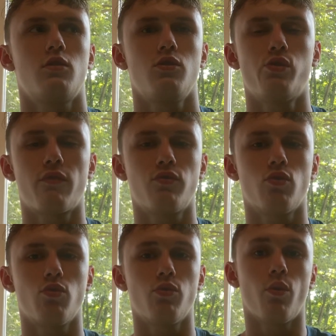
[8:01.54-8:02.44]
And if
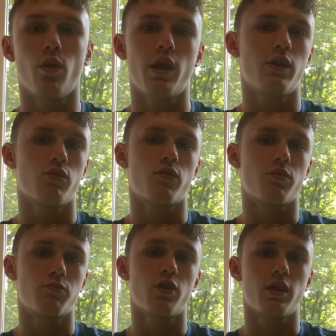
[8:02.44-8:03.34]

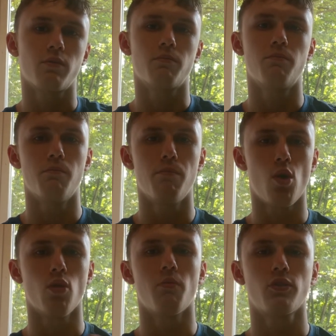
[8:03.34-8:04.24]
you're trying to
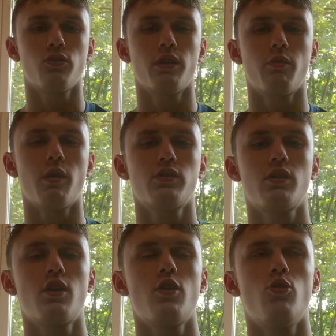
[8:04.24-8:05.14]
build muscle anyways,
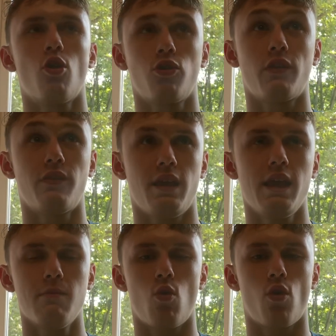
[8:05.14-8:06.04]
you also have to
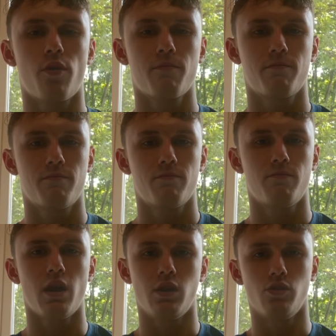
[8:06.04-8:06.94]
eat more
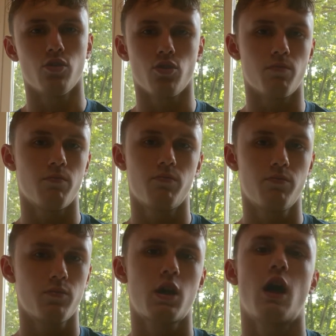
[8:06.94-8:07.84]
than your
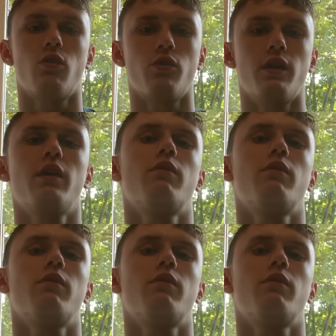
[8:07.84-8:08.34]
caloric